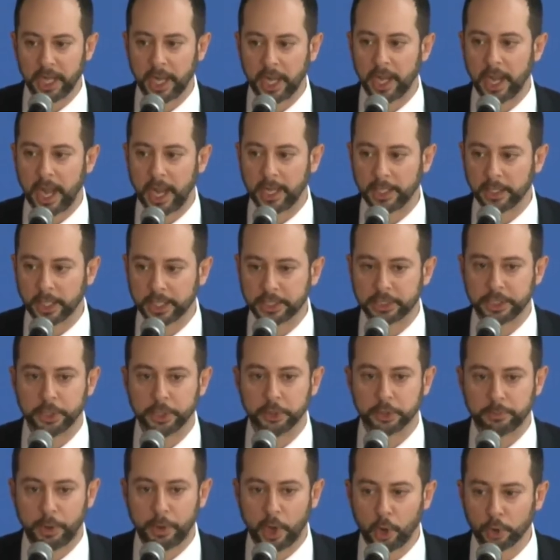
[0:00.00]
I like to
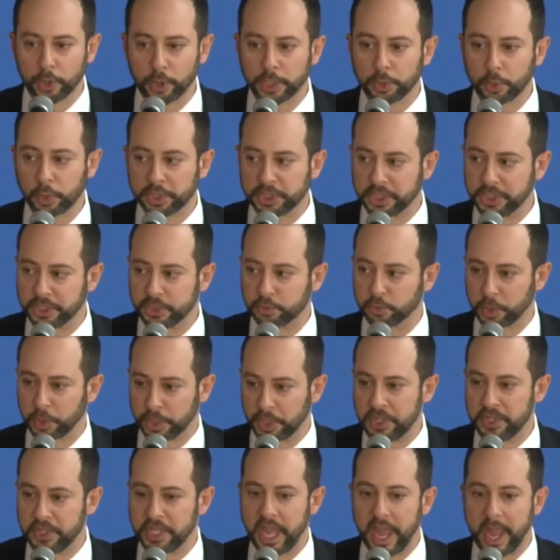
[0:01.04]
use Poland, which is
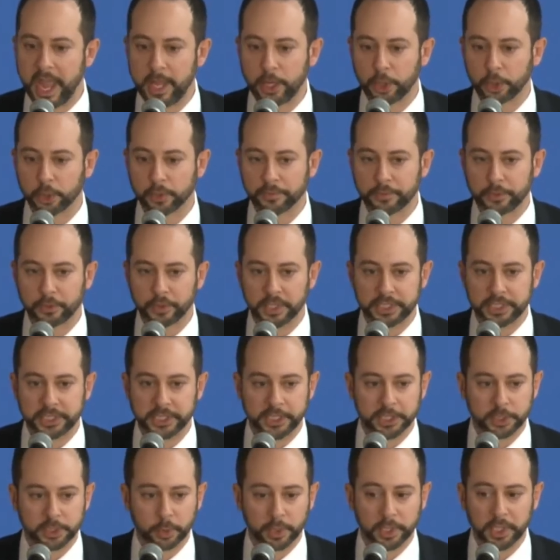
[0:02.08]
really the anchor of three C's,